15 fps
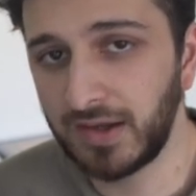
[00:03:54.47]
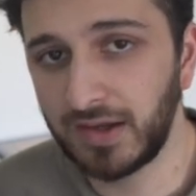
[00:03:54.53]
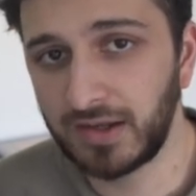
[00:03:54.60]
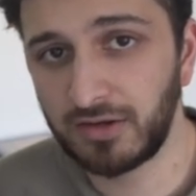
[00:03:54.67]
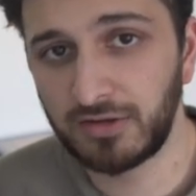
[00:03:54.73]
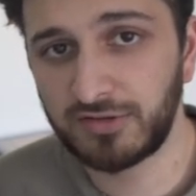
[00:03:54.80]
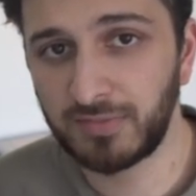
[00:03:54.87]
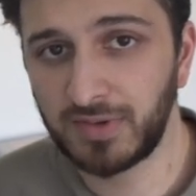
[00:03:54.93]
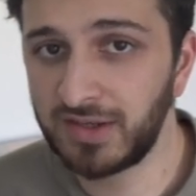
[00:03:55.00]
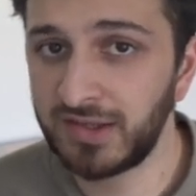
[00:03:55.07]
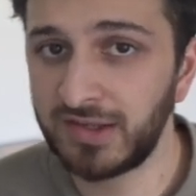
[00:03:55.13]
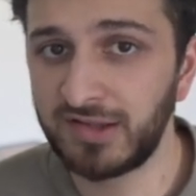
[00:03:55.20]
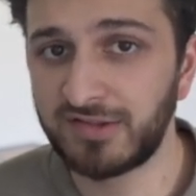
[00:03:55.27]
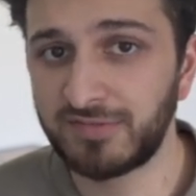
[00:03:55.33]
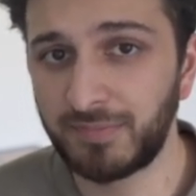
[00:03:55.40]
And
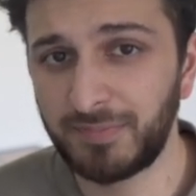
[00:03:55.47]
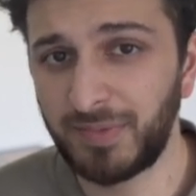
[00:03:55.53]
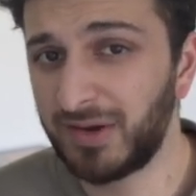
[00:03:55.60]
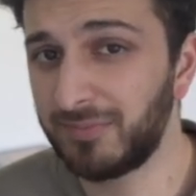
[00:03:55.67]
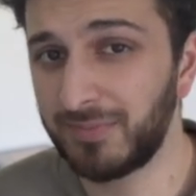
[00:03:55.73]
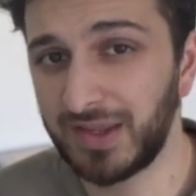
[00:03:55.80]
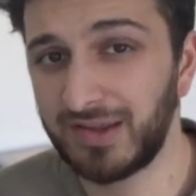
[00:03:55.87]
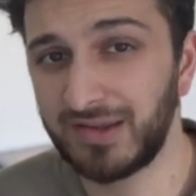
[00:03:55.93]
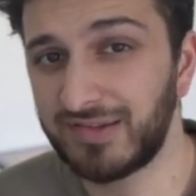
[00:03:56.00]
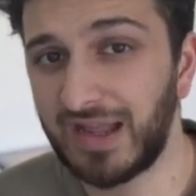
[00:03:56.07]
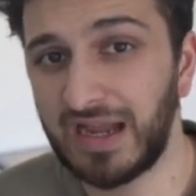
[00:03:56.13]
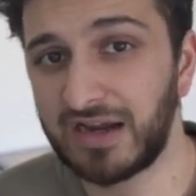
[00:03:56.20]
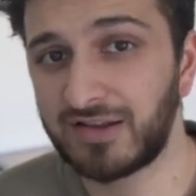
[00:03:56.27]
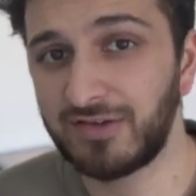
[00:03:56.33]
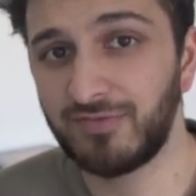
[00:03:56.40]
ultimately, it's about being as
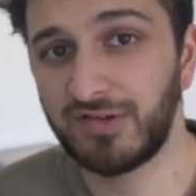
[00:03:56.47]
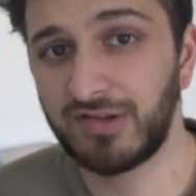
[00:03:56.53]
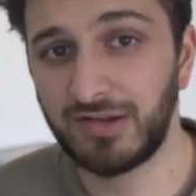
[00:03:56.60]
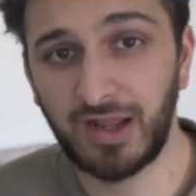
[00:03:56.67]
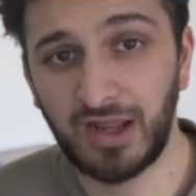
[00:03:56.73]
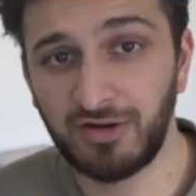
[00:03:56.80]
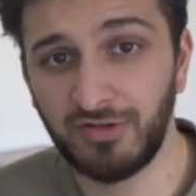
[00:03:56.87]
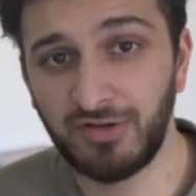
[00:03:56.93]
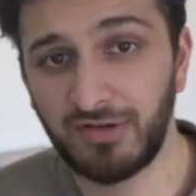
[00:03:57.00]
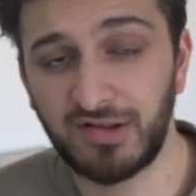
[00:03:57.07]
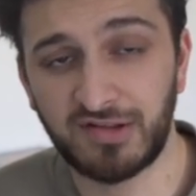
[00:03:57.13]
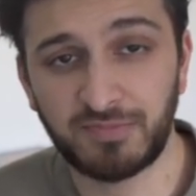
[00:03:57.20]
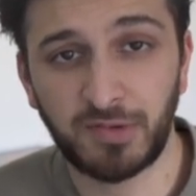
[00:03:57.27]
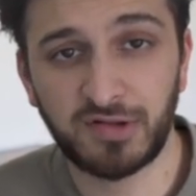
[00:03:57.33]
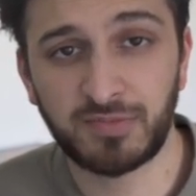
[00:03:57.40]
active and
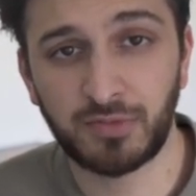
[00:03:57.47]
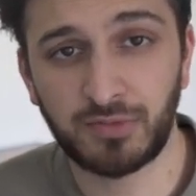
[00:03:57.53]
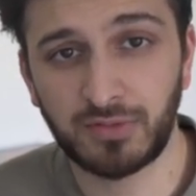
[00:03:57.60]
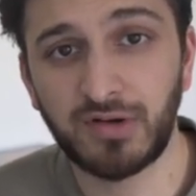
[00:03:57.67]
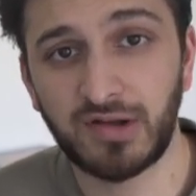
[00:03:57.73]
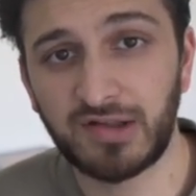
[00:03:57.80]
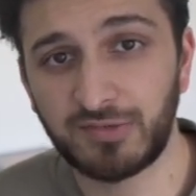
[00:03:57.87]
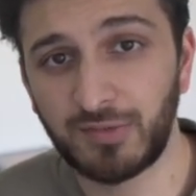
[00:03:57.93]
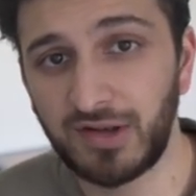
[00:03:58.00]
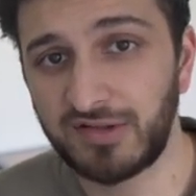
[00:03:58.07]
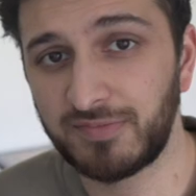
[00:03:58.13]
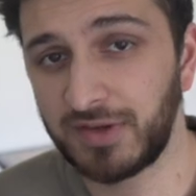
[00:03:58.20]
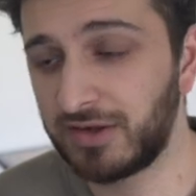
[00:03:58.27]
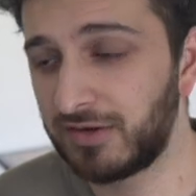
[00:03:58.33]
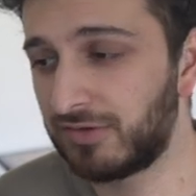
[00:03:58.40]
as possible, as well
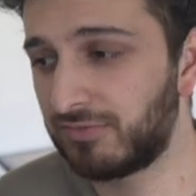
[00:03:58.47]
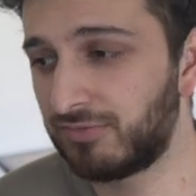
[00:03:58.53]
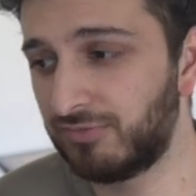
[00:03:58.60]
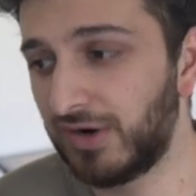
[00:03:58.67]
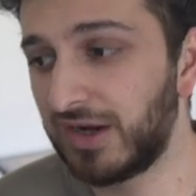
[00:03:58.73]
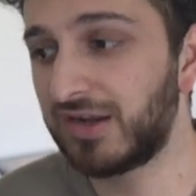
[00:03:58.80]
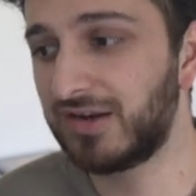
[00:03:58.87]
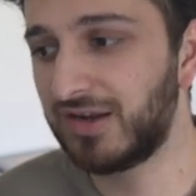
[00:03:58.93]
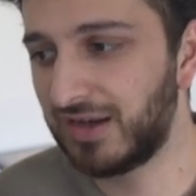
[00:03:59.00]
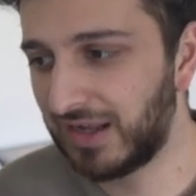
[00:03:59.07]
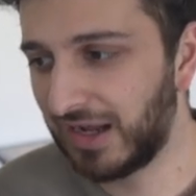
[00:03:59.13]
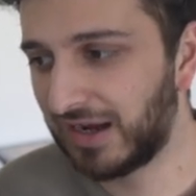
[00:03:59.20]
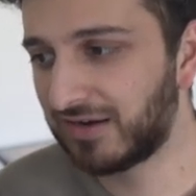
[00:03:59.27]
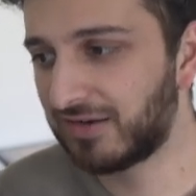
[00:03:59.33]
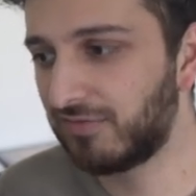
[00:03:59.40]
as being
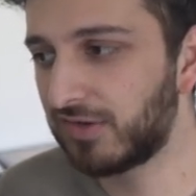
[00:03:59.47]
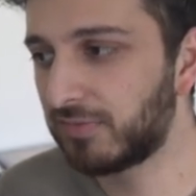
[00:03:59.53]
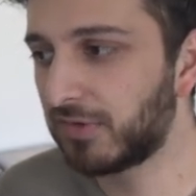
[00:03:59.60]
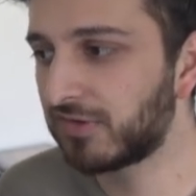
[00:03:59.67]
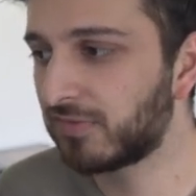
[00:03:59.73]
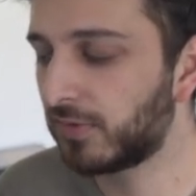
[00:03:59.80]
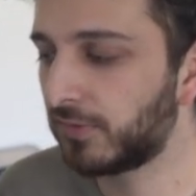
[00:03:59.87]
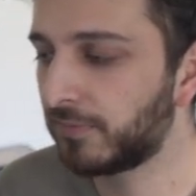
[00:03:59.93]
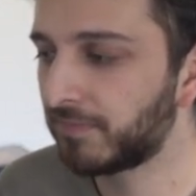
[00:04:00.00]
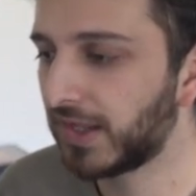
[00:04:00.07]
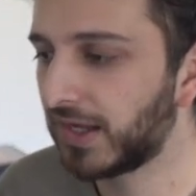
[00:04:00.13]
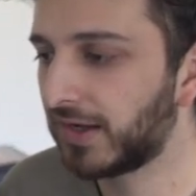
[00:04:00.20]
regularly active as possible.